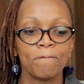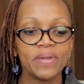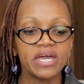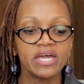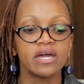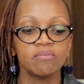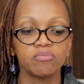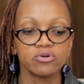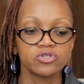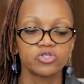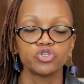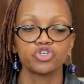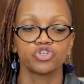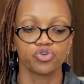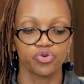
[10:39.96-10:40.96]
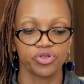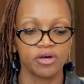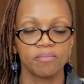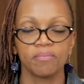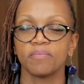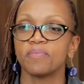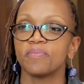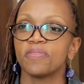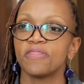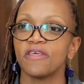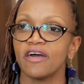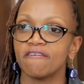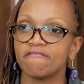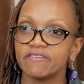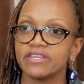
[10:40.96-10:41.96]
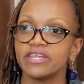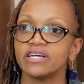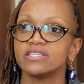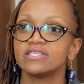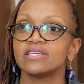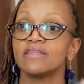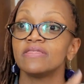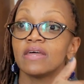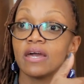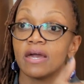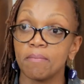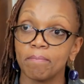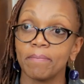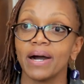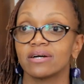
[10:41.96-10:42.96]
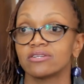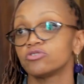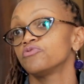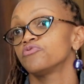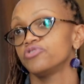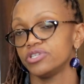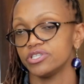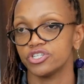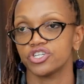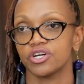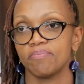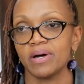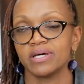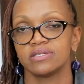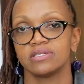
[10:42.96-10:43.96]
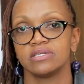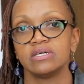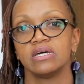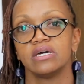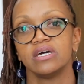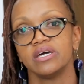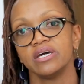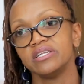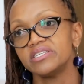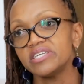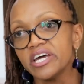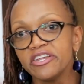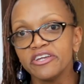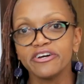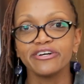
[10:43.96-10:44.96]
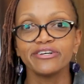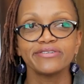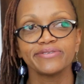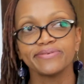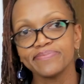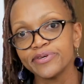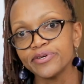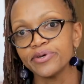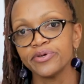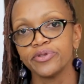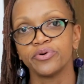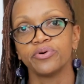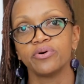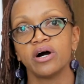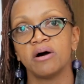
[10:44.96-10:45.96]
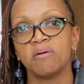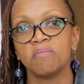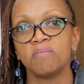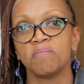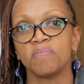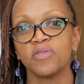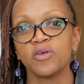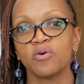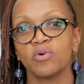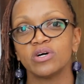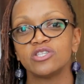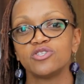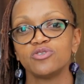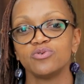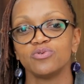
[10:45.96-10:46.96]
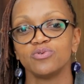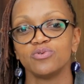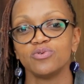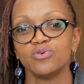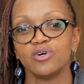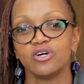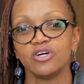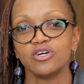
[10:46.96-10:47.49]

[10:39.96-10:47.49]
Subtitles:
being able to show them the evidence and the impact of research capacity. In 10 years, you know, once you